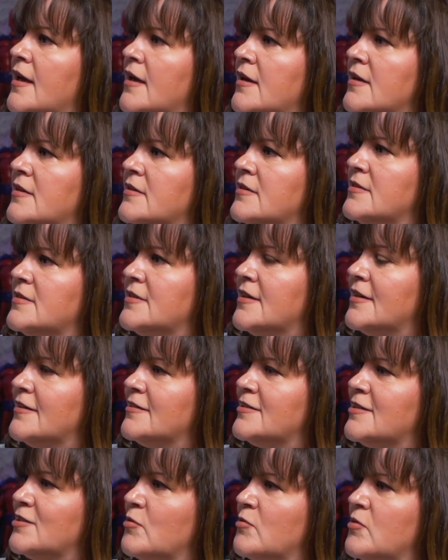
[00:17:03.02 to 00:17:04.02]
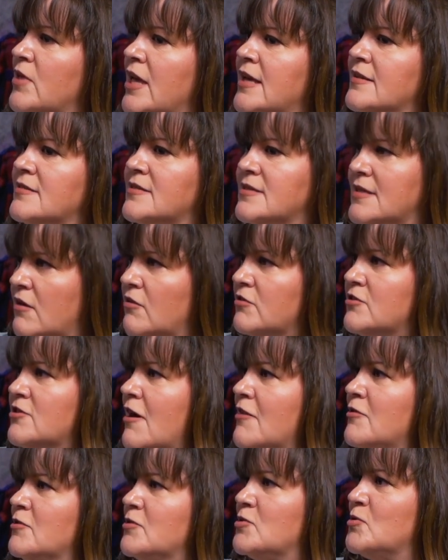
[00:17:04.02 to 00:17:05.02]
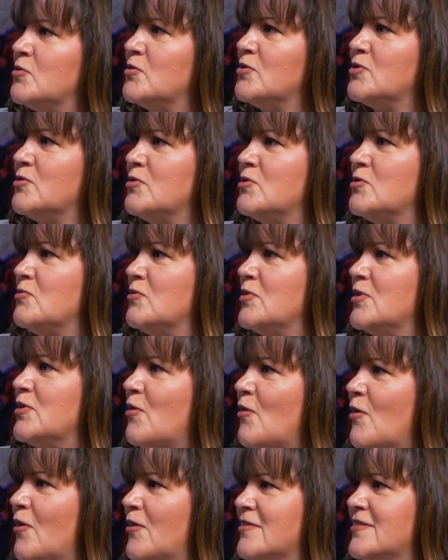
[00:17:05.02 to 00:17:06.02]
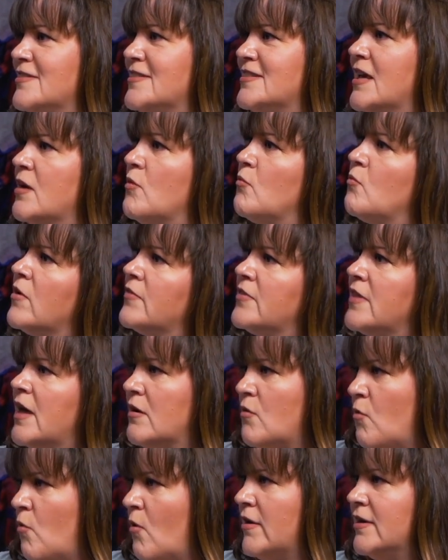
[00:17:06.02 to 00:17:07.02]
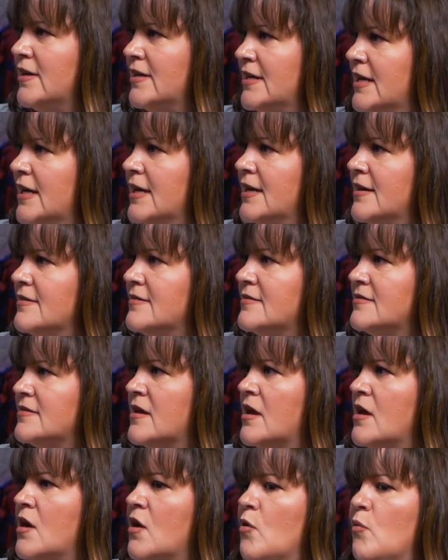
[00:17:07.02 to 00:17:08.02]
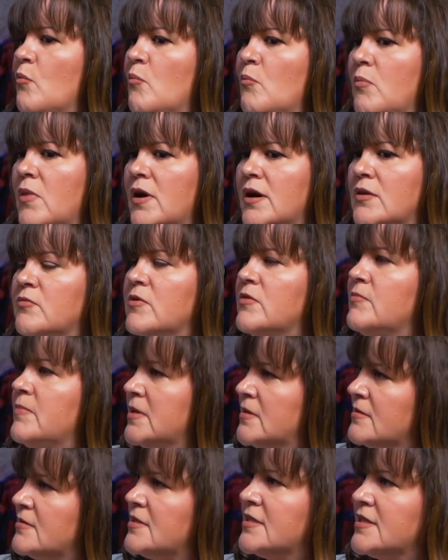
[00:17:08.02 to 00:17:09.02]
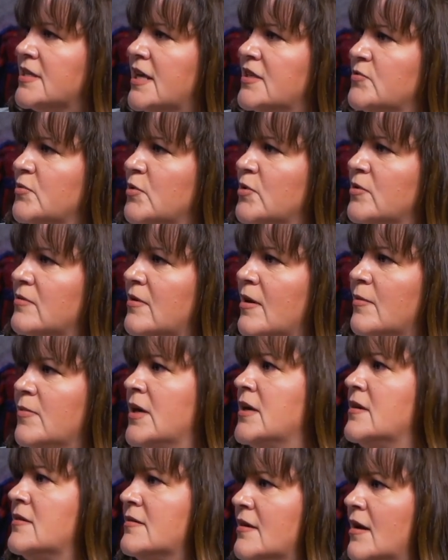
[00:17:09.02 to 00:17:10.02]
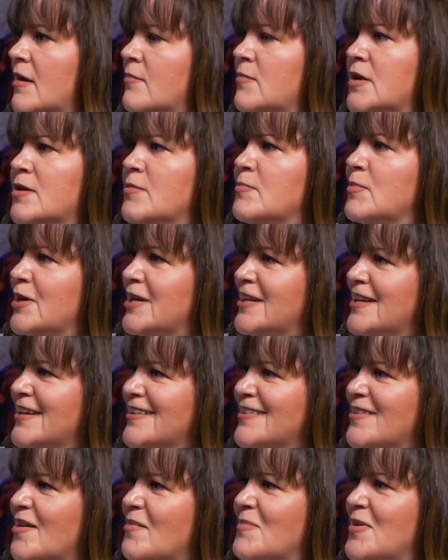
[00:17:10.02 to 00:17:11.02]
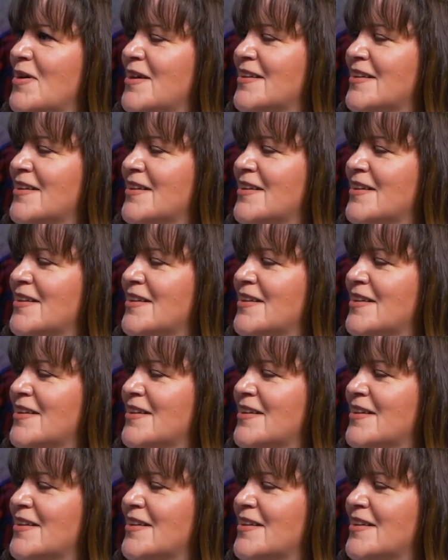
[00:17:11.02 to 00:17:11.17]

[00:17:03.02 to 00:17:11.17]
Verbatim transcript: and uh, so they sell to other stores. So it's really hard to say I what see. that quantity is. I see, I see. But we've been successful. I'm not yeah. I'm not complaining. I'm yes.